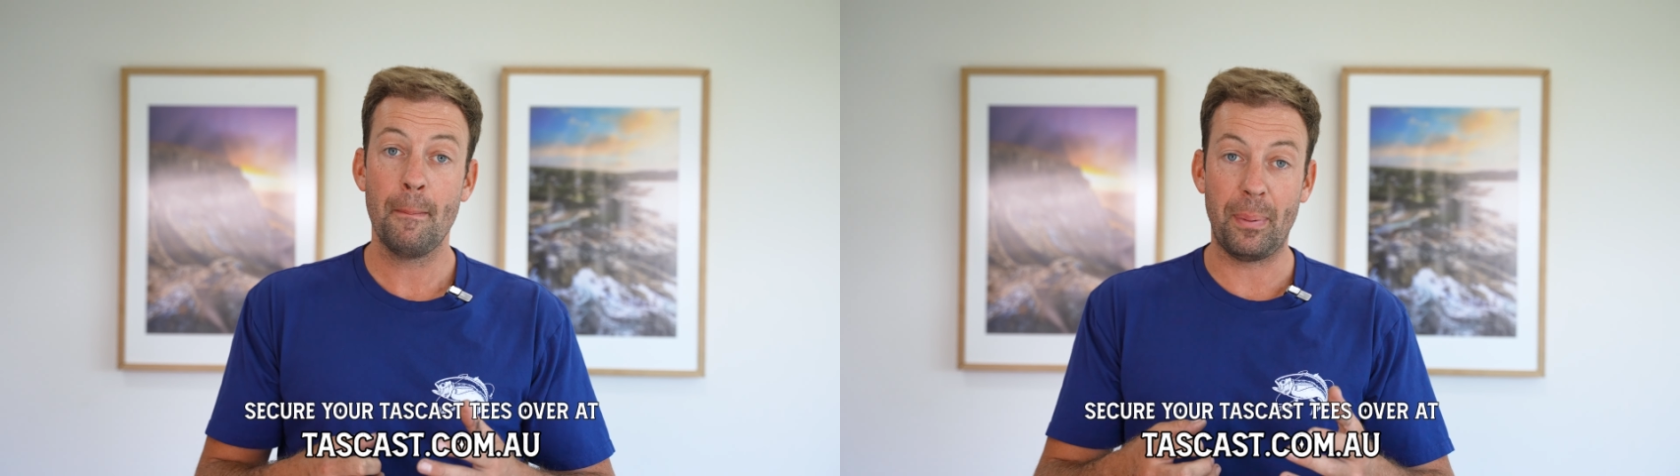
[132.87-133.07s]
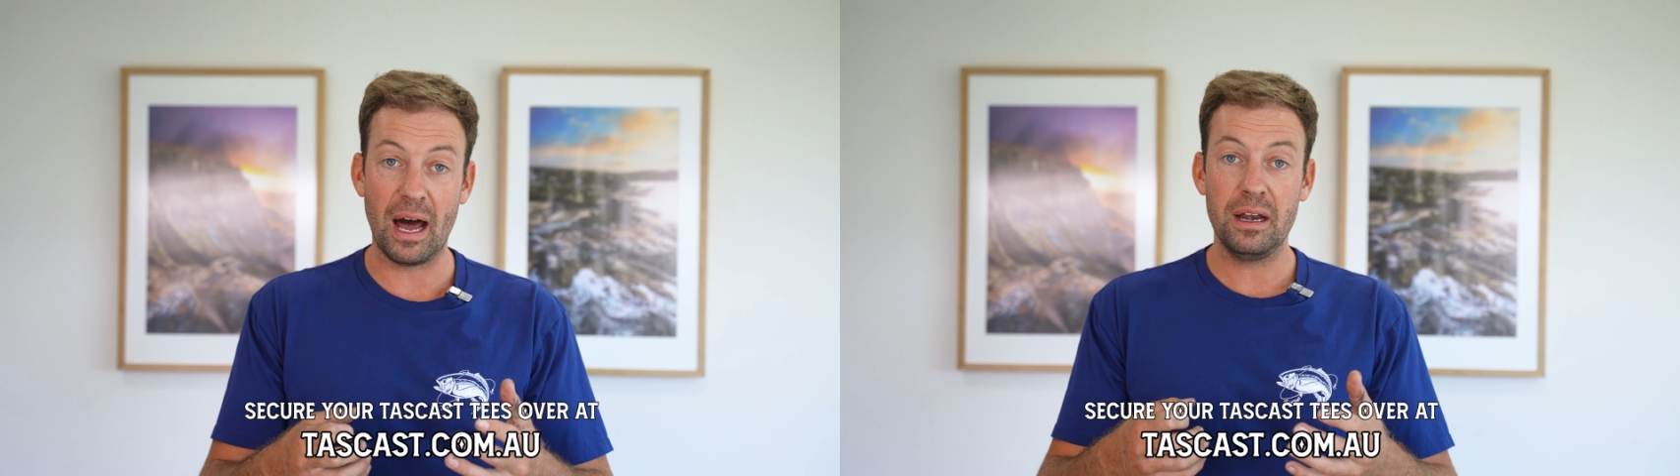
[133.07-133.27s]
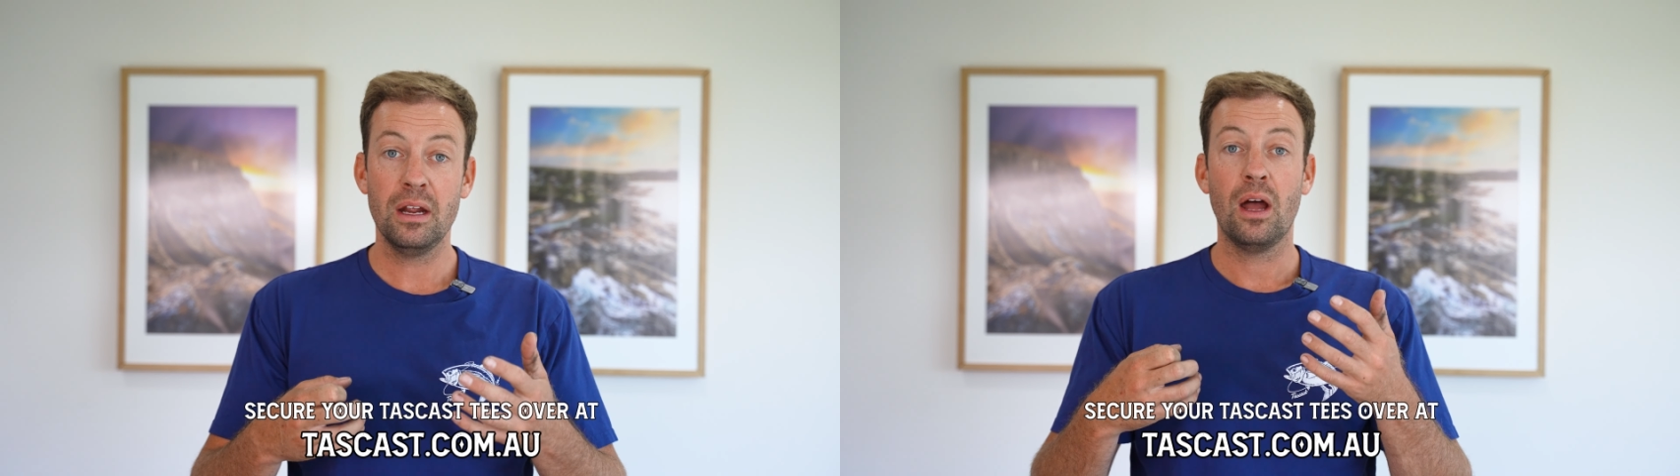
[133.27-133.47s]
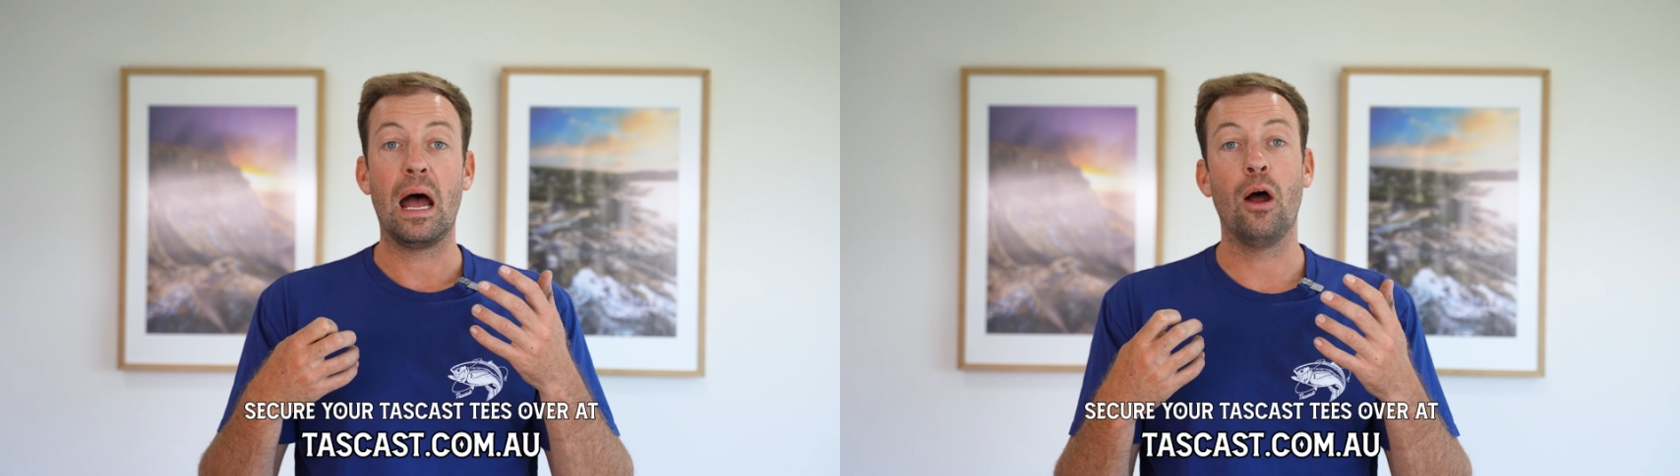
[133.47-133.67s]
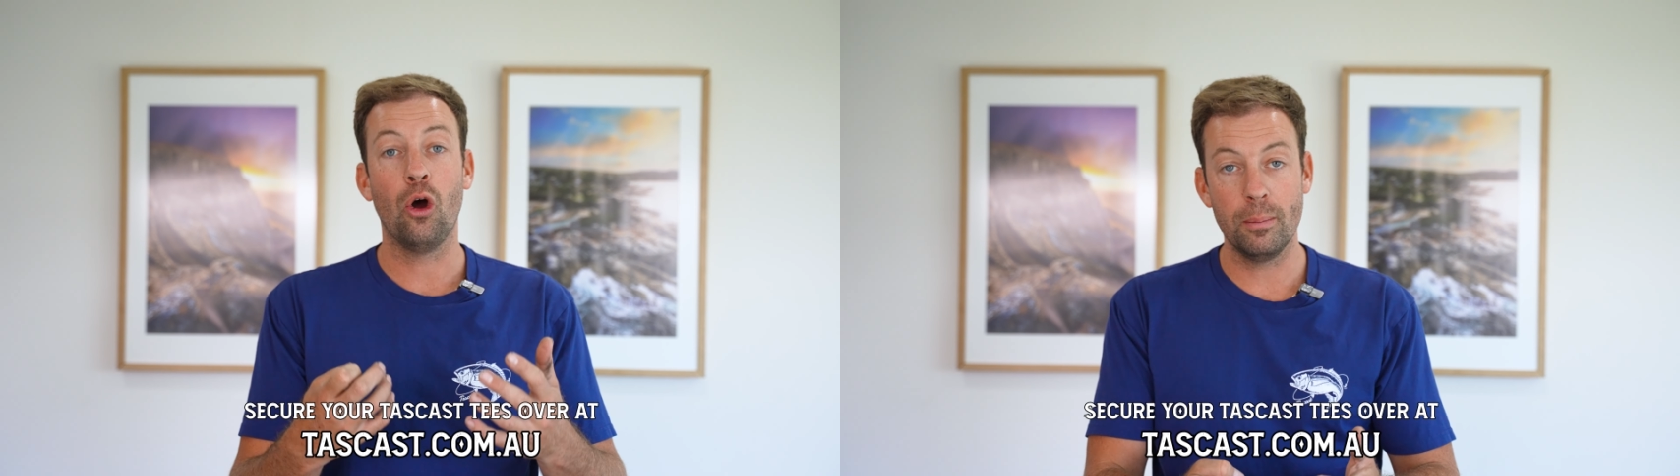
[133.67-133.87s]
But
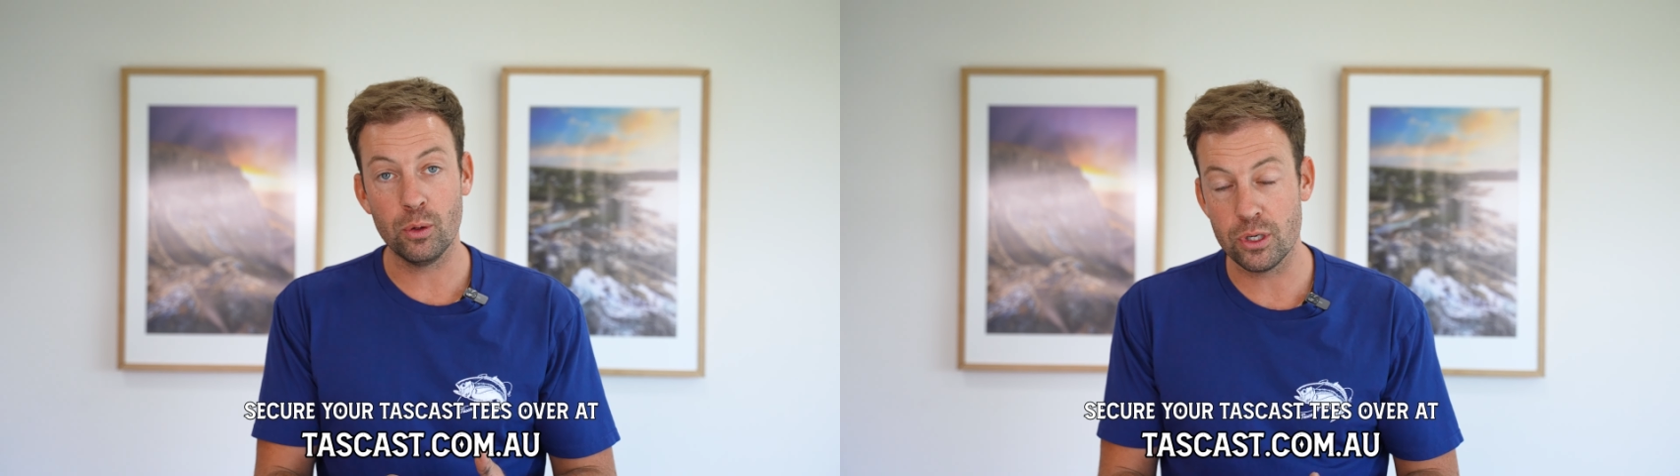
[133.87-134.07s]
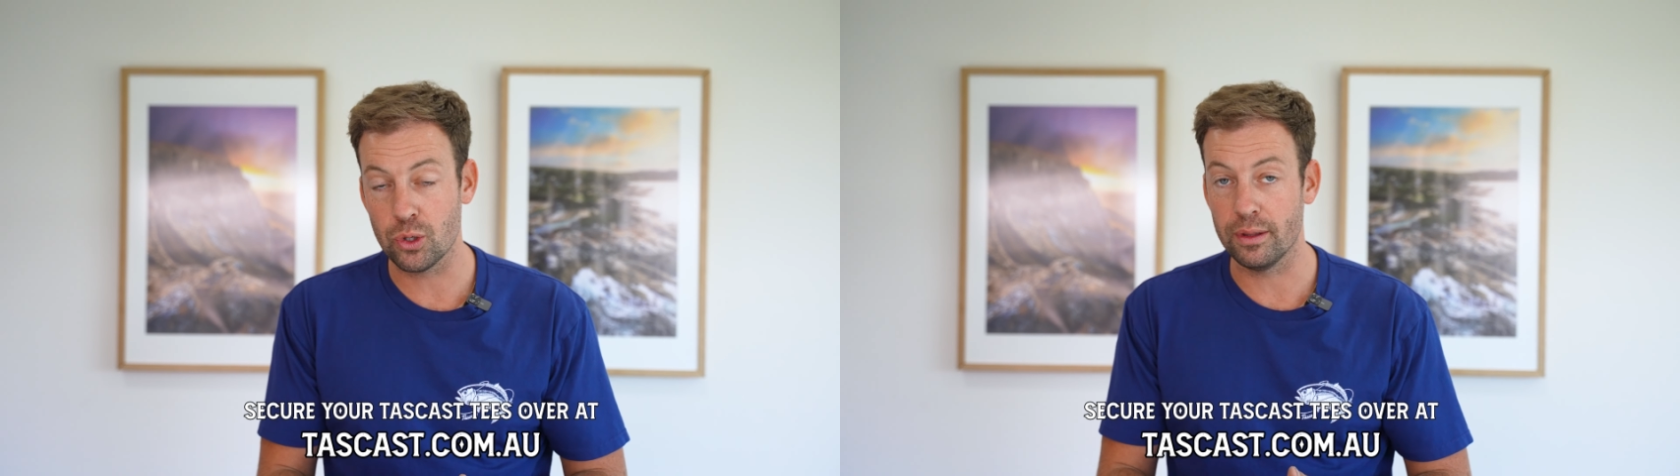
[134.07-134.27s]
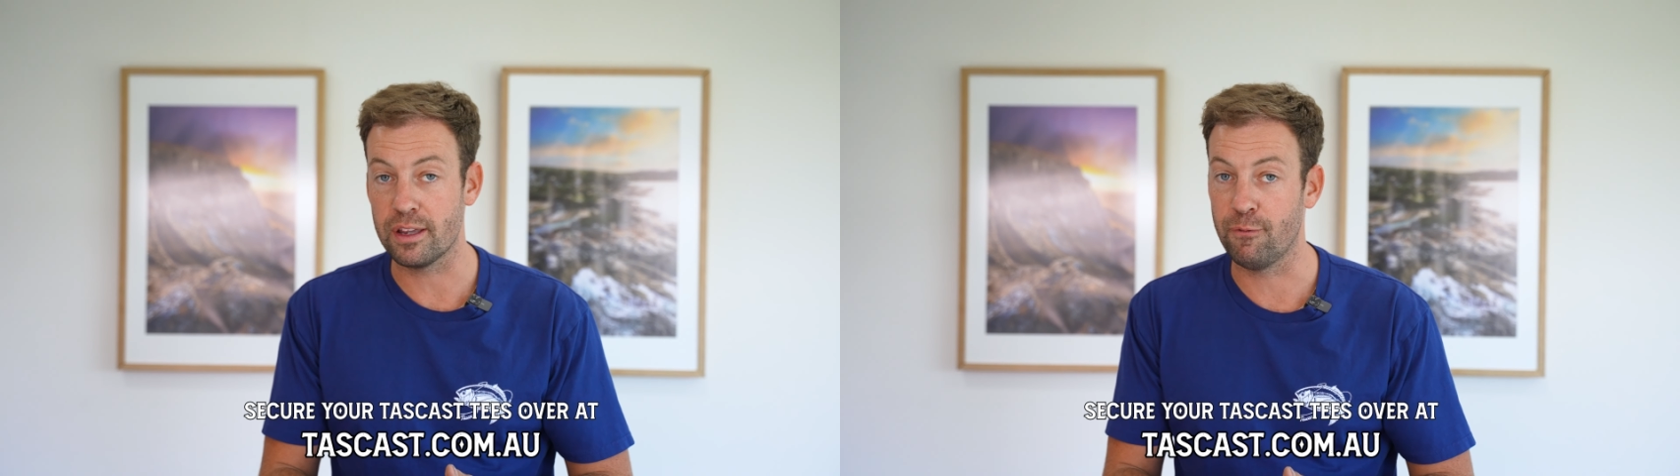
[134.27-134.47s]
I hope you enjoy this